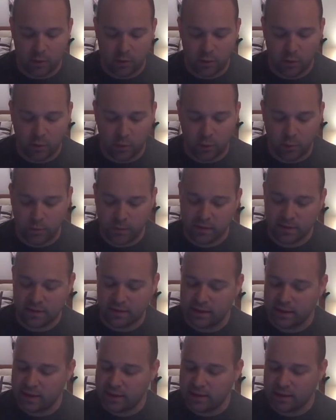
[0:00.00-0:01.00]
Whose
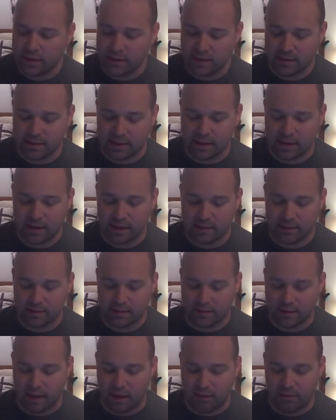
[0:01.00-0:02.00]
seed is in
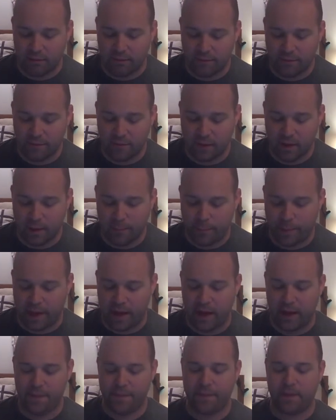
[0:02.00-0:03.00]
itself
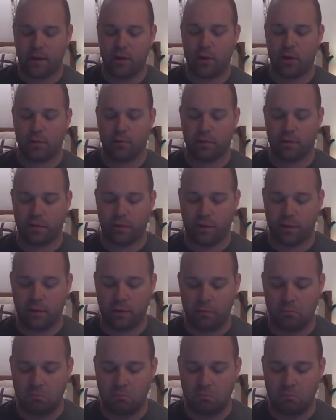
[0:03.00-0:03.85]
upon the earth.